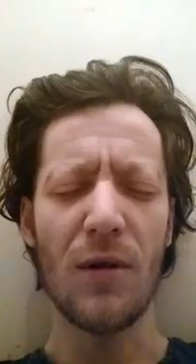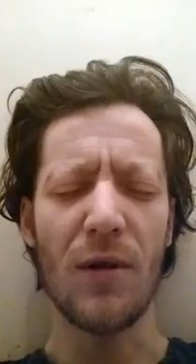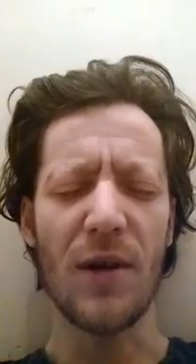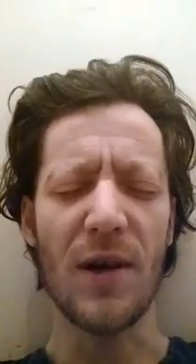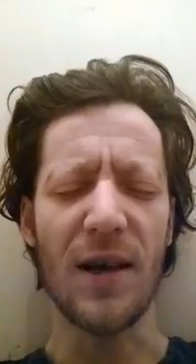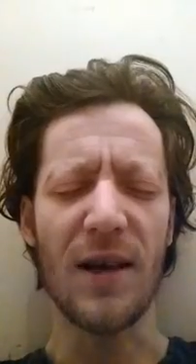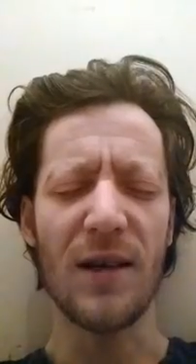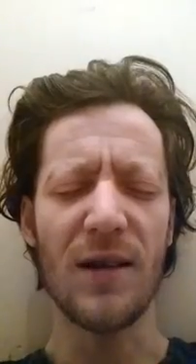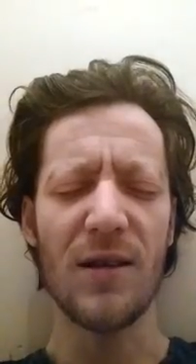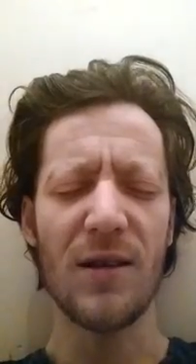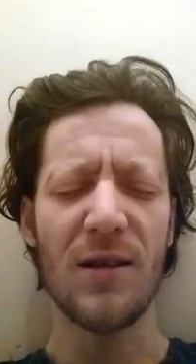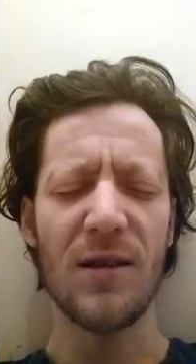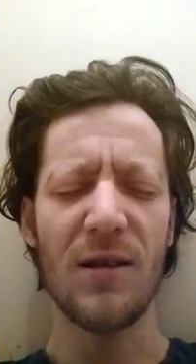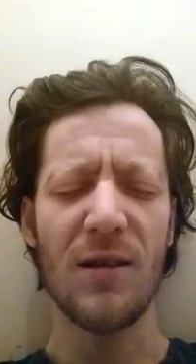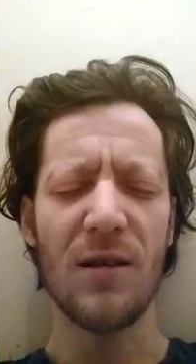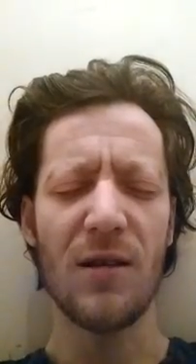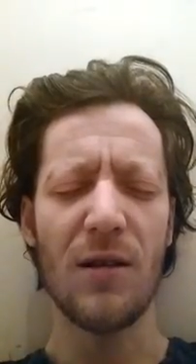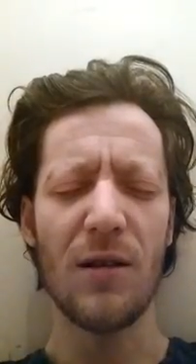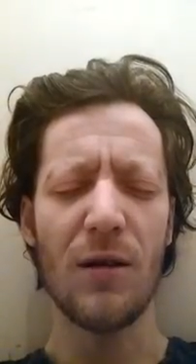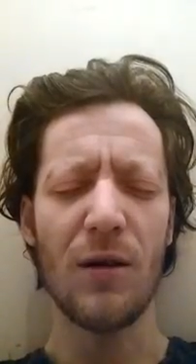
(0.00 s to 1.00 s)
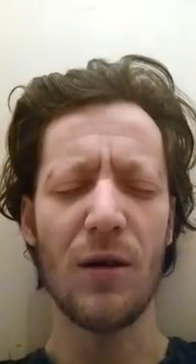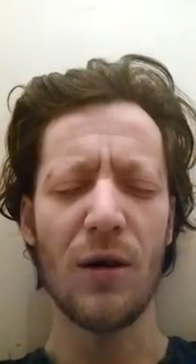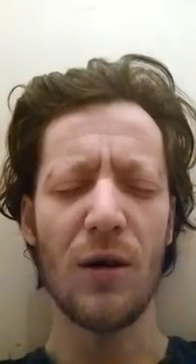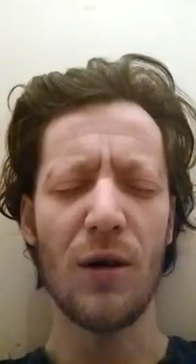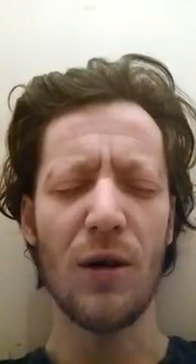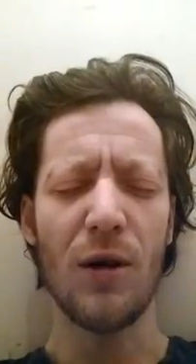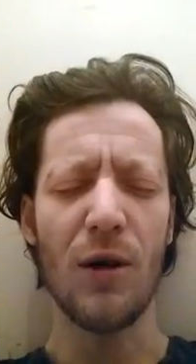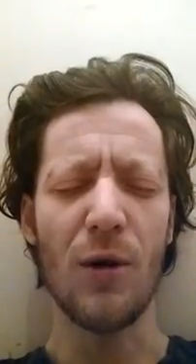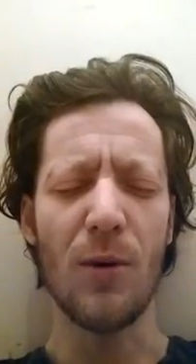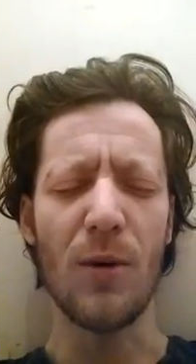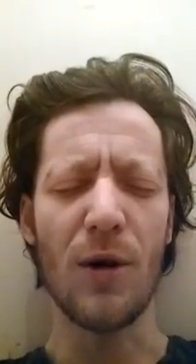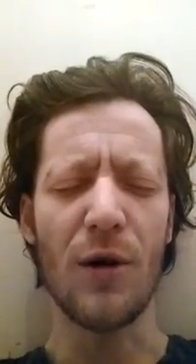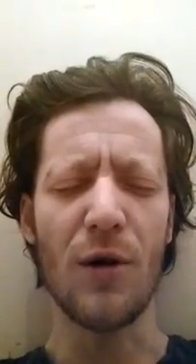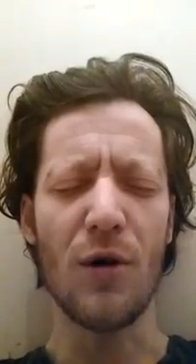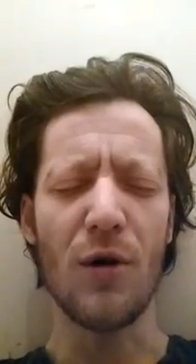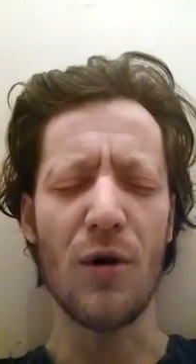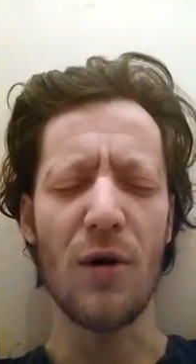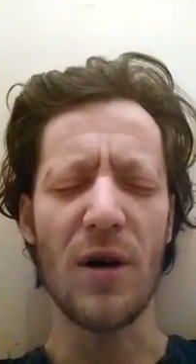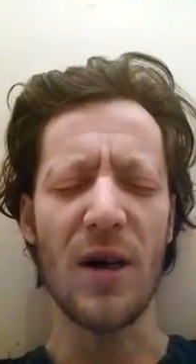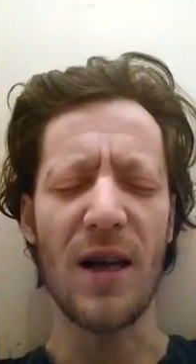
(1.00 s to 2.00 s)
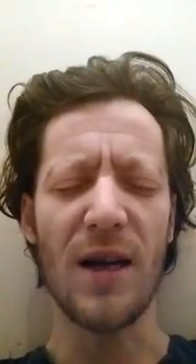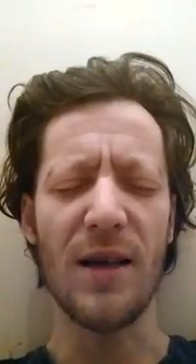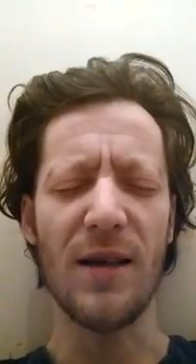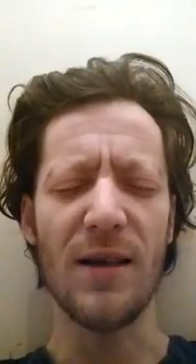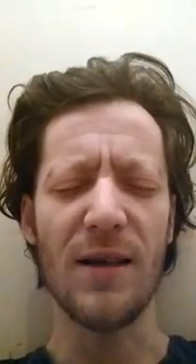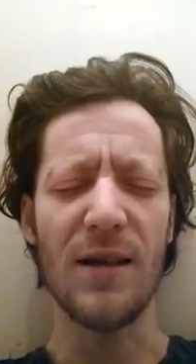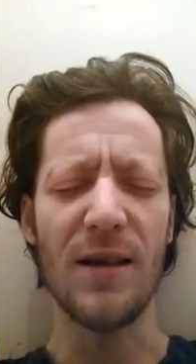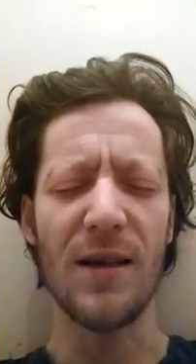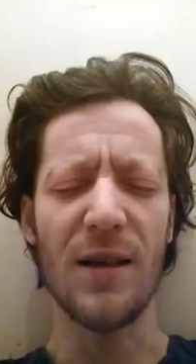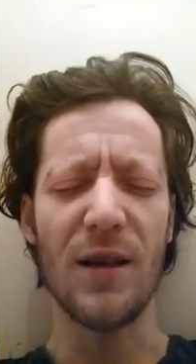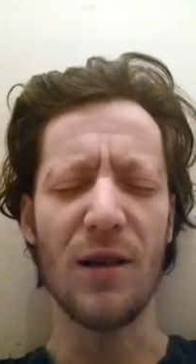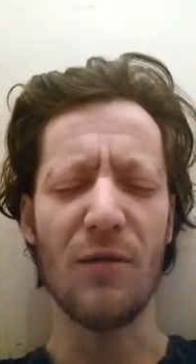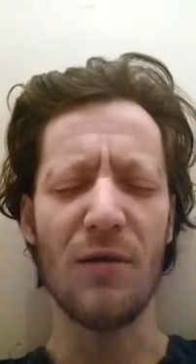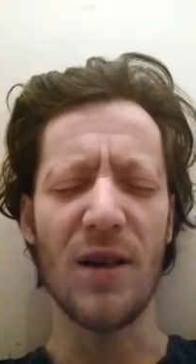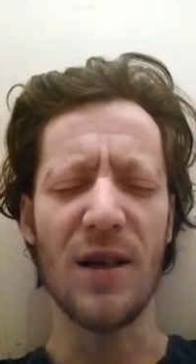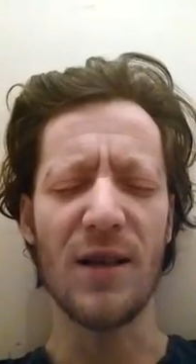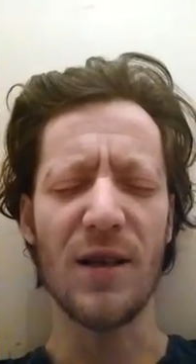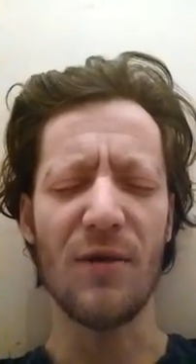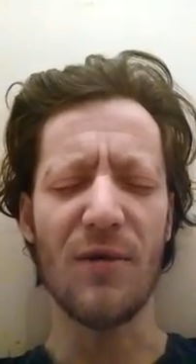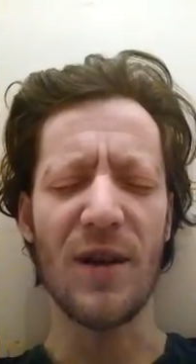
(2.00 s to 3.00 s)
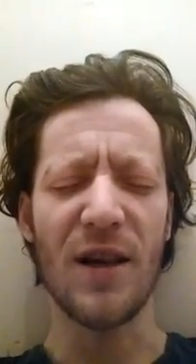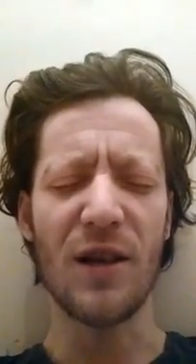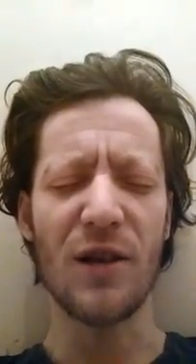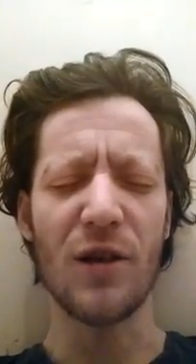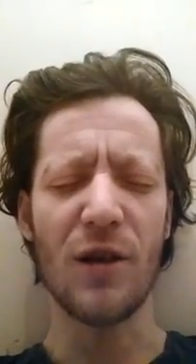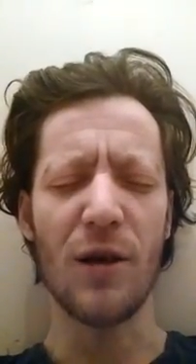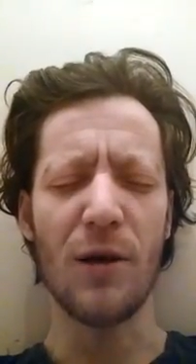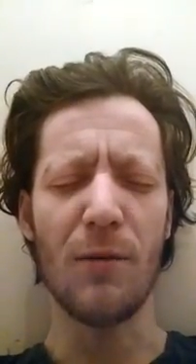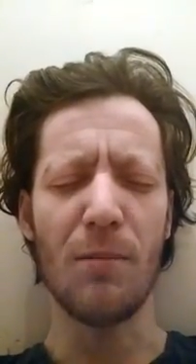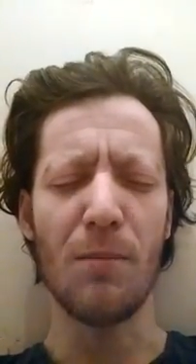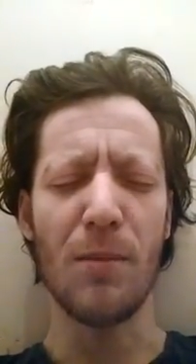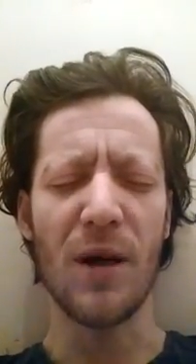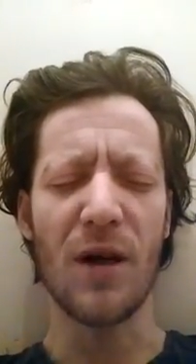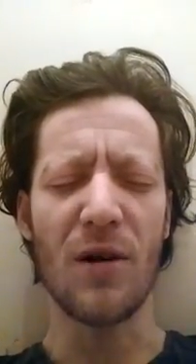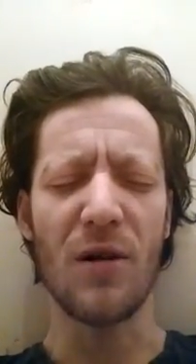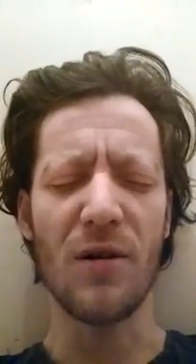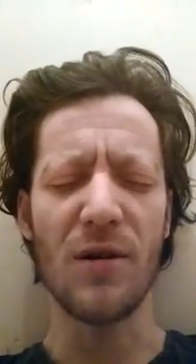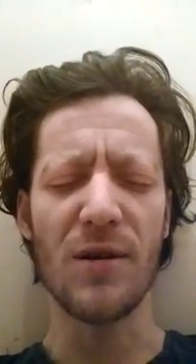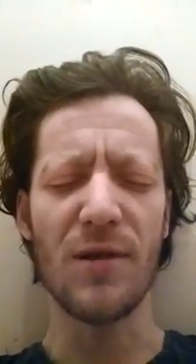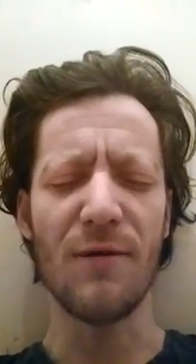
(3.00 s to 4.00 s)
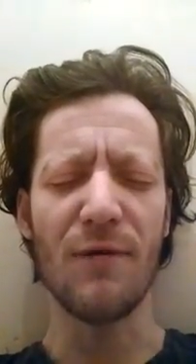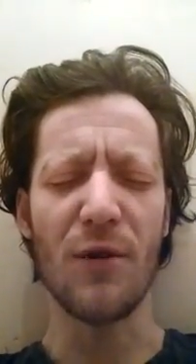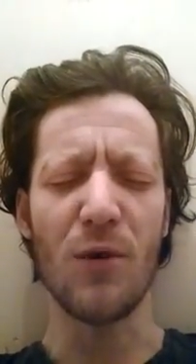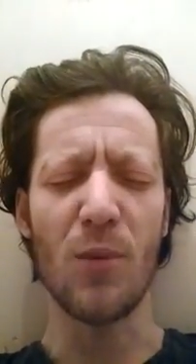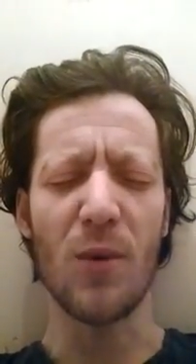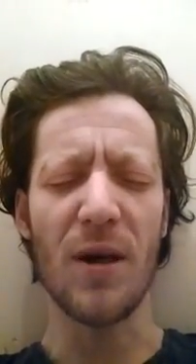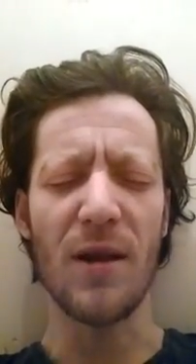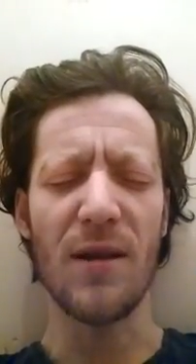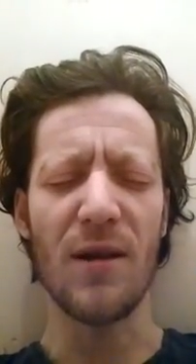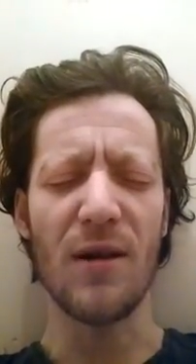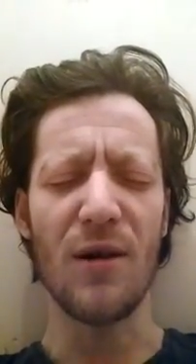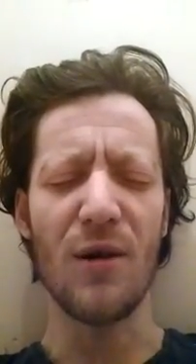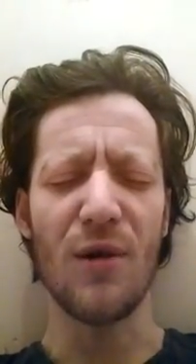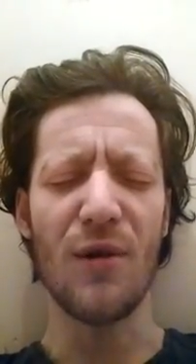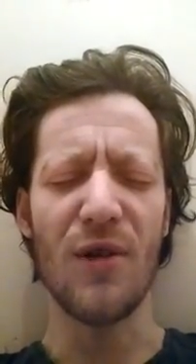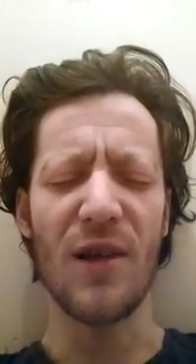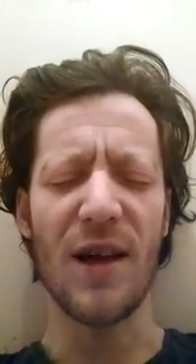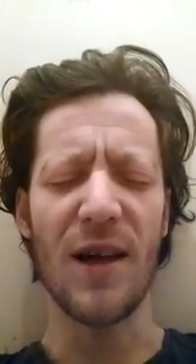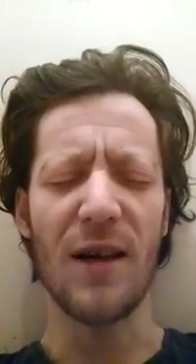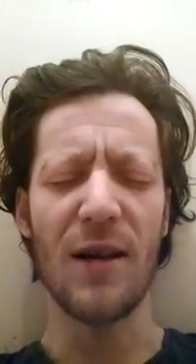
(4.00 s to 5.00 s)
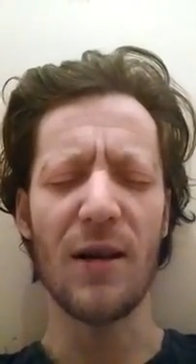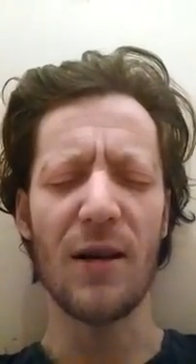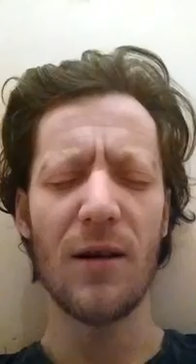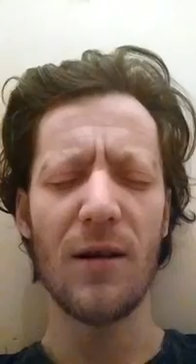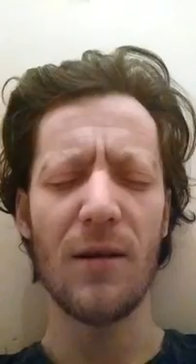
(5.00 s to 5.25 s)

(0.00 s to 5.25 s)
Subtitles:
that you are not headed in the right direction because of the way that you think.